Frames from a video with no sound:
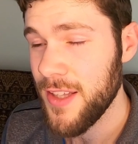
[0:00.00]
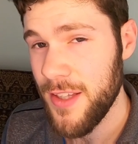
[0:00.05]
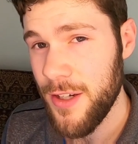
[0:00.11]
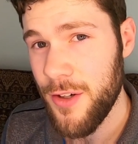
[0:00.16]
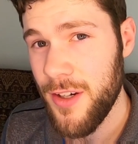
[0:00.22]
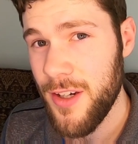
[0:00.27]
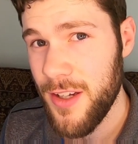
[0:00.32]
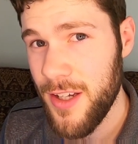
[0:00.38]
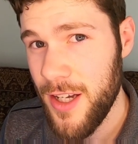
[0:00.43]

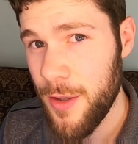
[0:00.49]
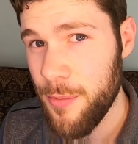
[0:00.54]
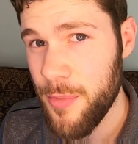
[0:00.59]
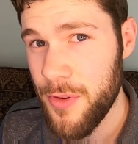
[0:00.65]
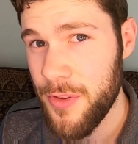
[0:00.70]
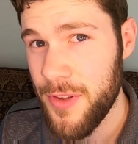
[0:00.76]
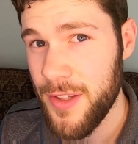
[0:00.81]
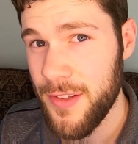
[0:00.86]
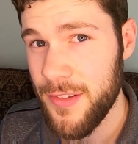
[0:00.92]
there are a
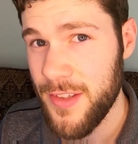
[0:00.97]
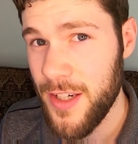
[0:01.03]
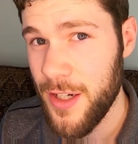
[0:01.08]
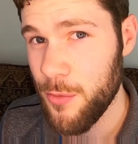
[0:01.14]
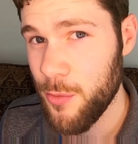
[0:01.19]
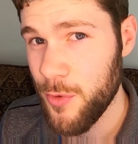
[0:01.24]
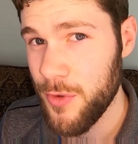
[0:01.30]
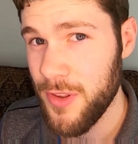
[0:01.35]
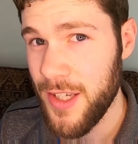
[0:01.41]
couple things that
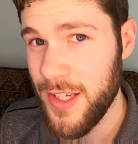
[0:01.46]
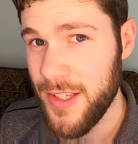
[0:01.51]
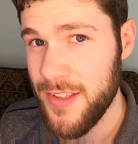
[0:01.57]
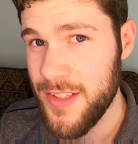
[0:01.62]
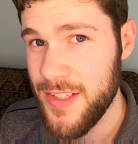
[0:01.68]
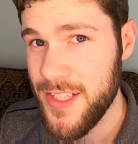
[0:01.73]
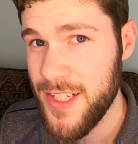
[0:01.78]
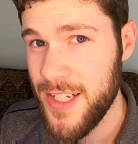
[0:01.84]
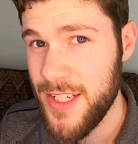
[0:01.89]
I would like
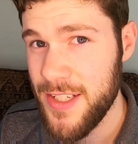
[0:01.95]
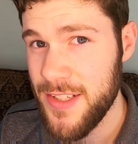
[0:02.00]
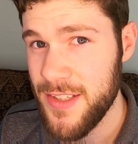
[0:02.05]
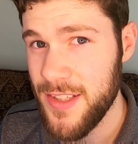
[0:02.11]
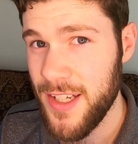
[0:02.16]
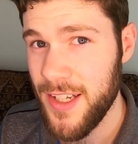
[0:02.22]
to change.